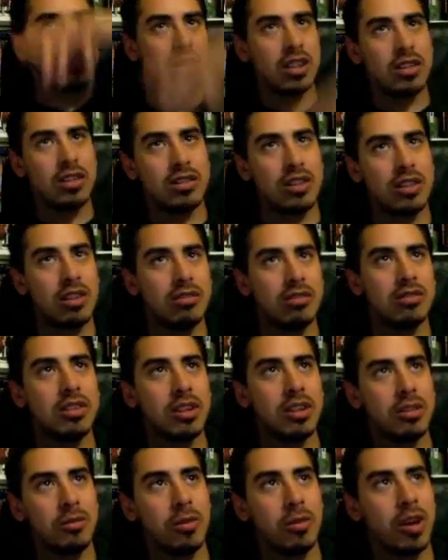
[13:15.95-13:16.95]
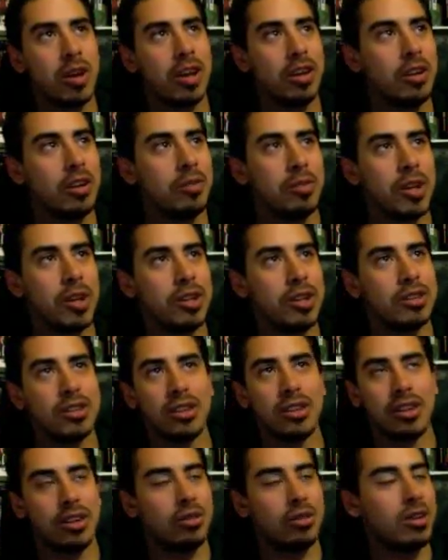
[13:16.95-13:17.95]
That sounds like regular
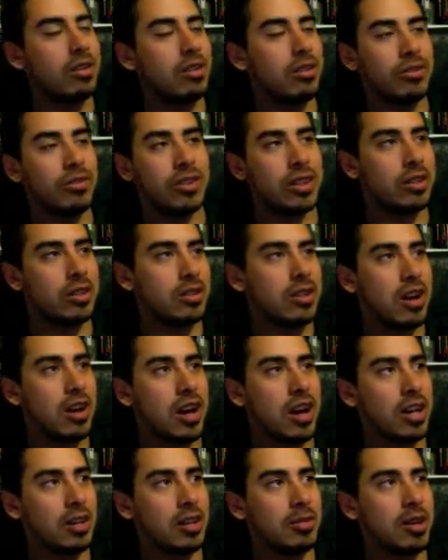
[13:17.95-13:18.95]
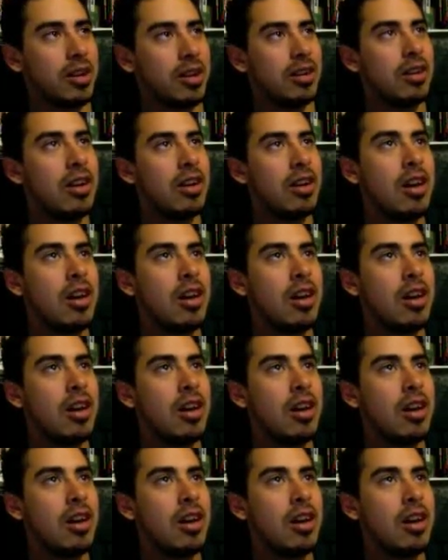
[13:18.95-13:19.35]
pizza or whatever the fuck they're talking about.